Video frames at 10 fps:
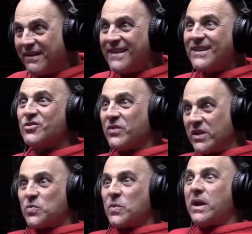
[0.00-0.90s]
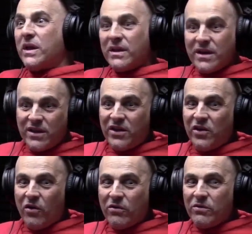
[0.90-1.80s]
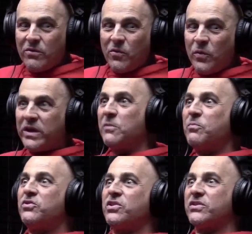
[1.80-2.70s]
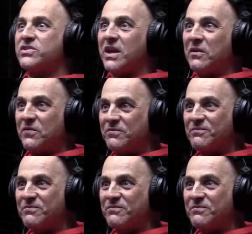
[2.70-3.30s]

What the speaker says: Yeah. So this way, we keep each other safe.